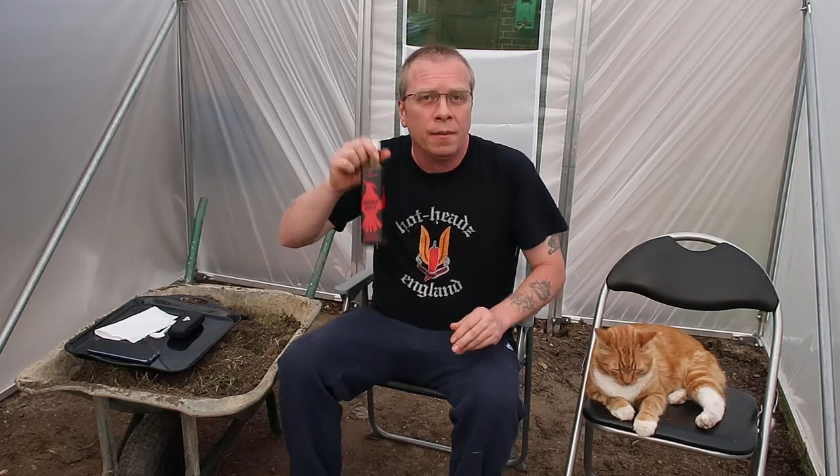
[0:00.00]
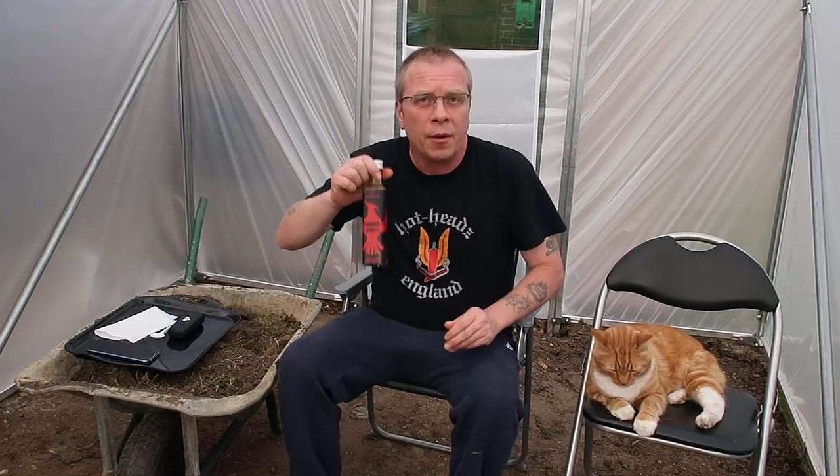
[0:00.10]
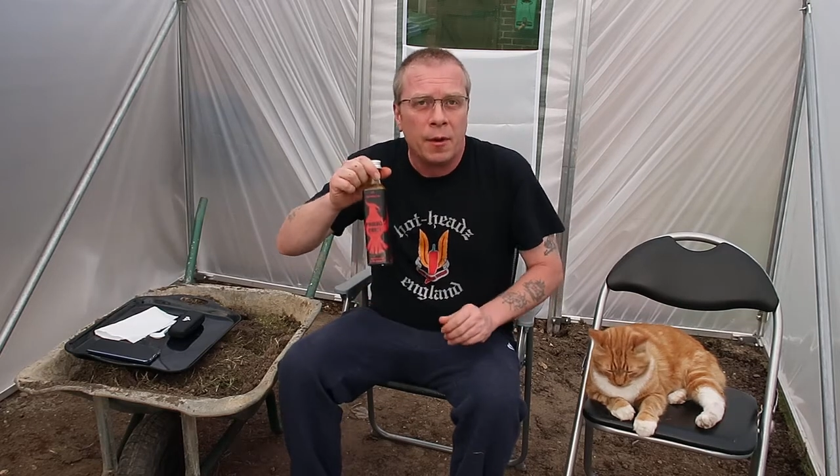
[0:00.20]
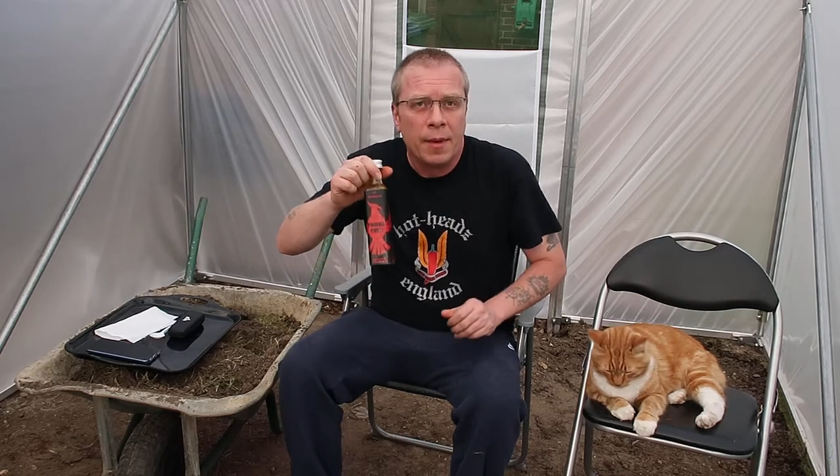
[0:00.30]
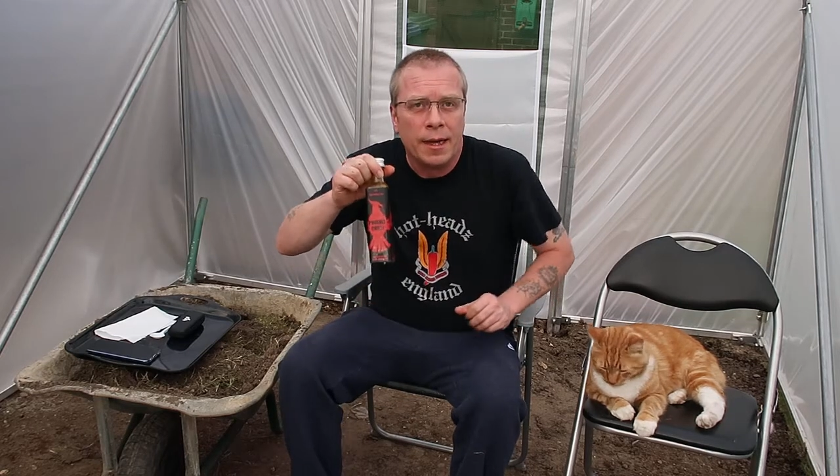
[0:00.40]

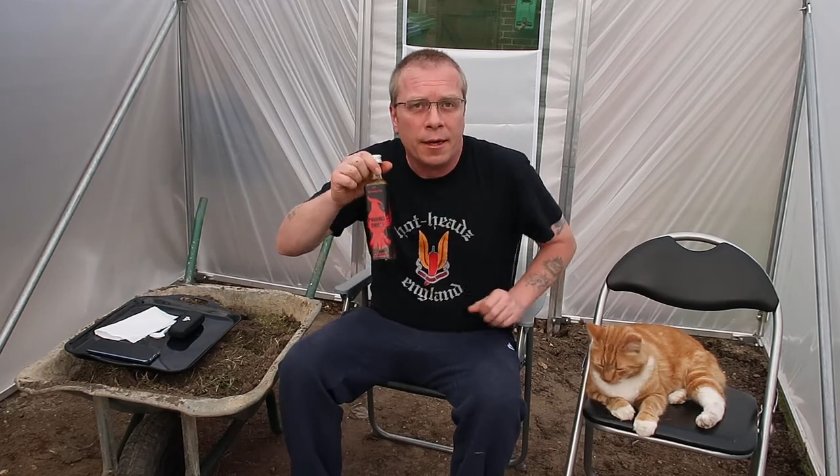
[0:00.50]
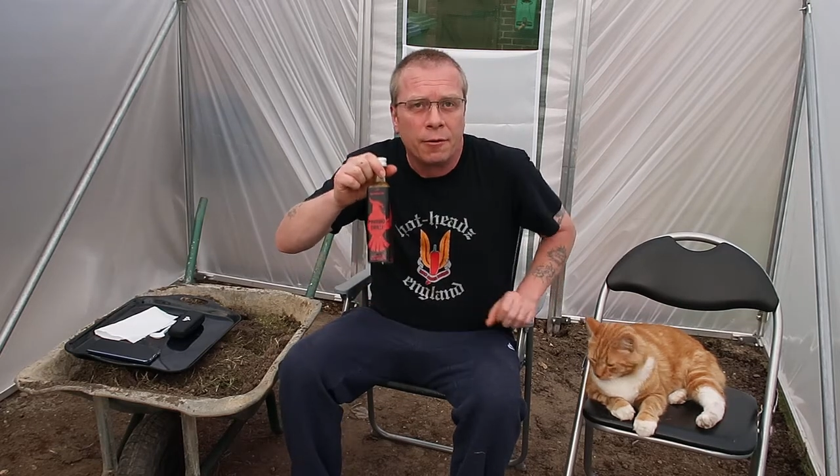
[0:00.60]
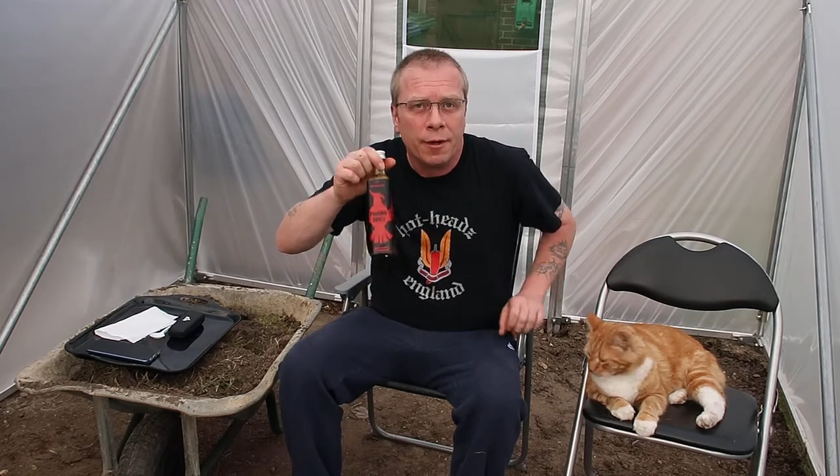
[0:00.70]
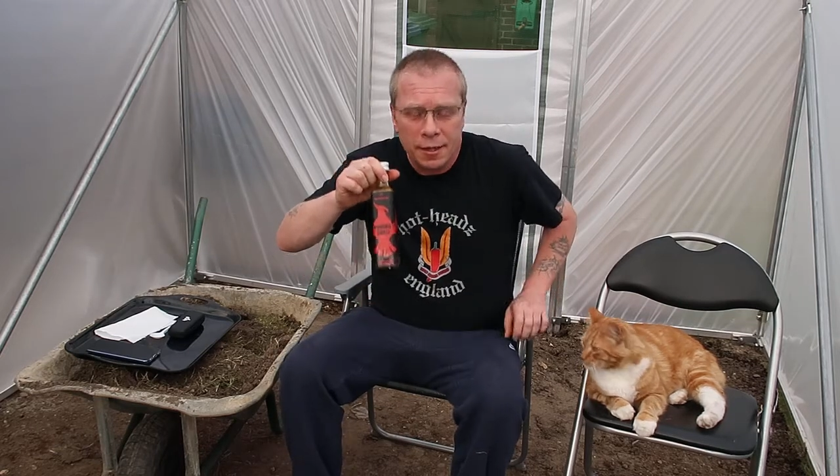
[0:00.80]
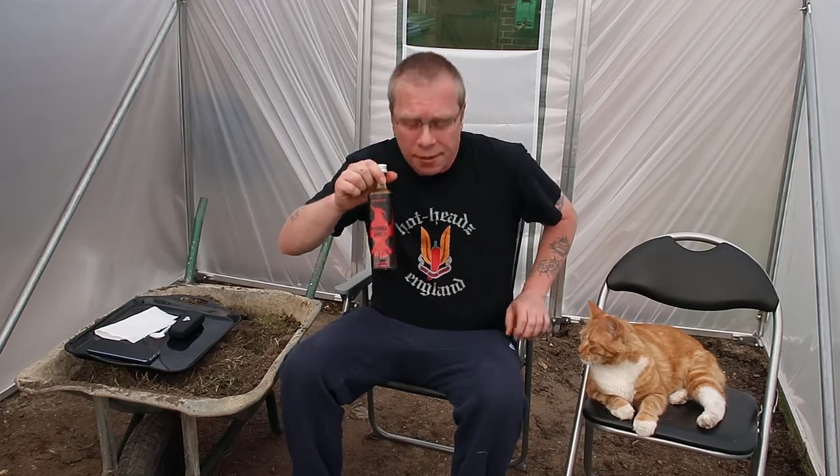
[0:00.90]
my mate
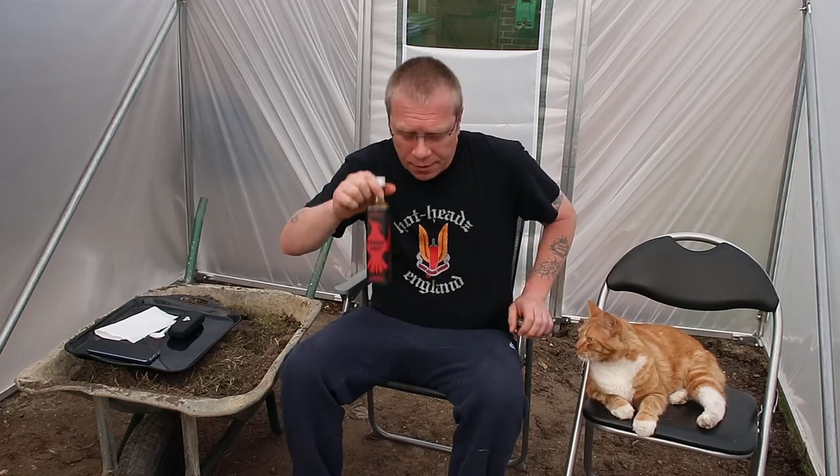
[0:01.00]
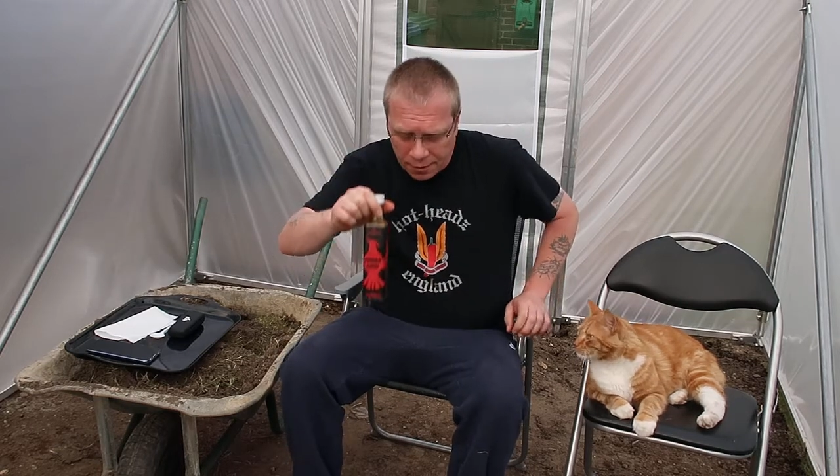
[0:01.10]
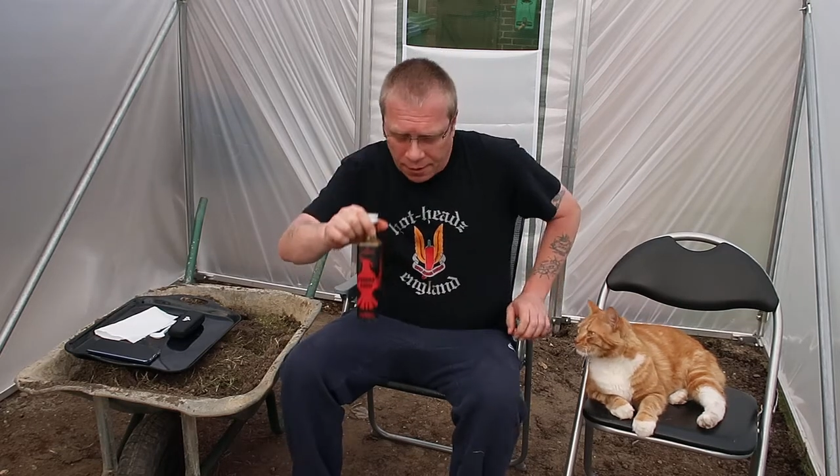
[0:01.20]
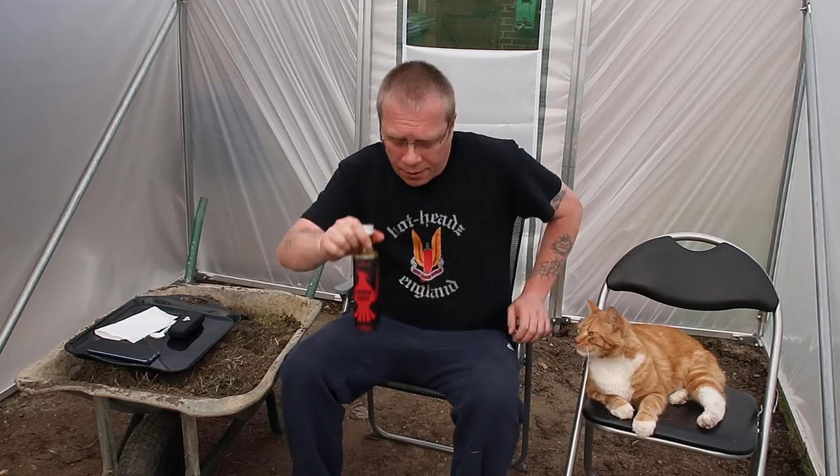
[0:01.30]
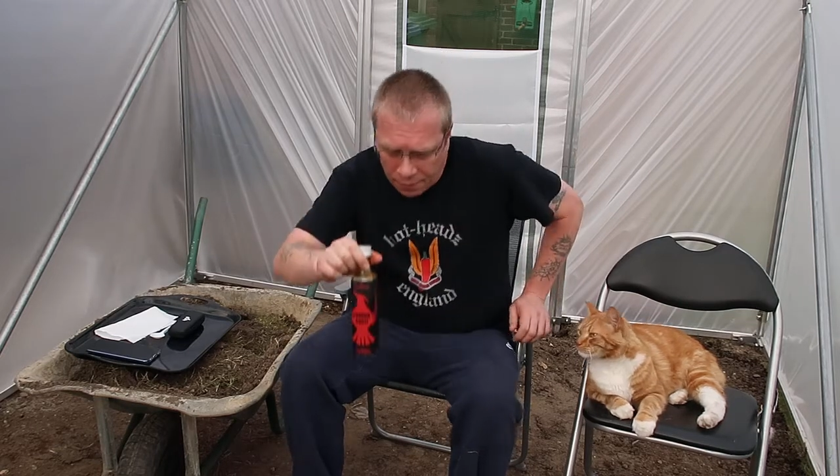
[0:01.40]

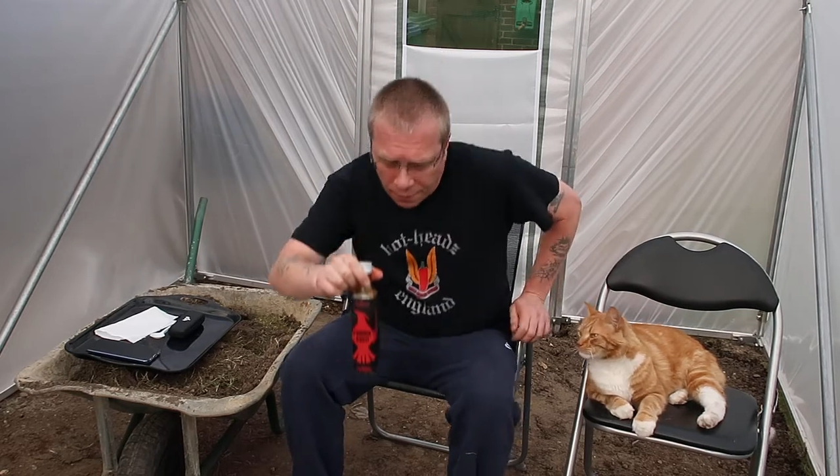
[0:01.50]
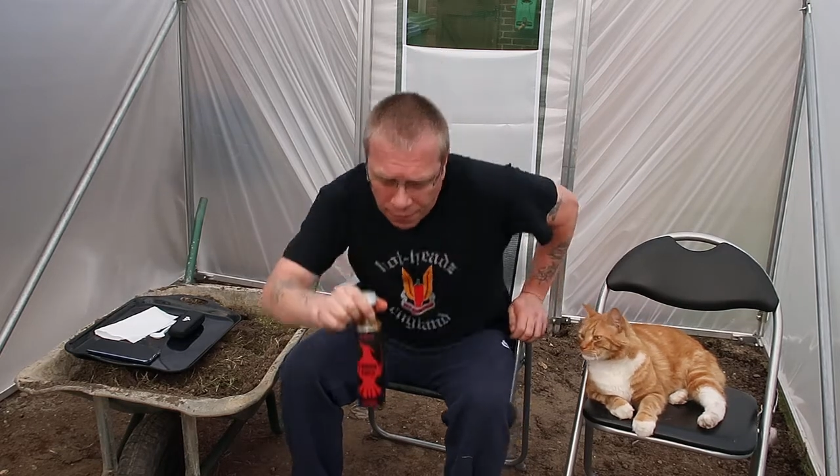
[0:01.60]
Chris, uh,